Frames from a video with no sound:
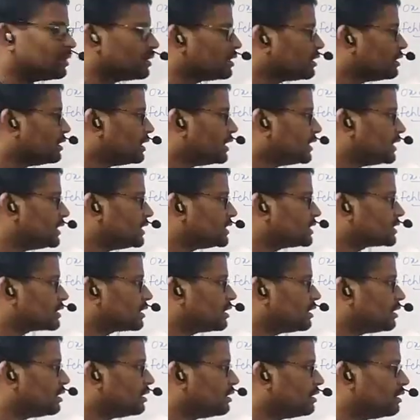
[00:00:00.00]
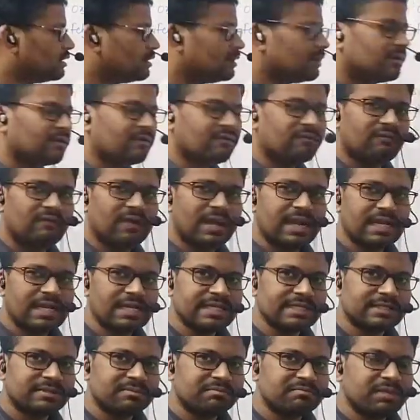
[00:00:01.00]
that is called
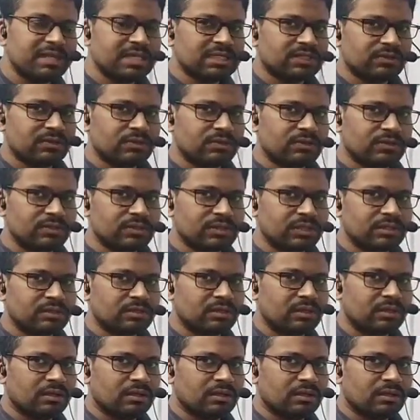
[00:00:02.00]
Fehling's B solution.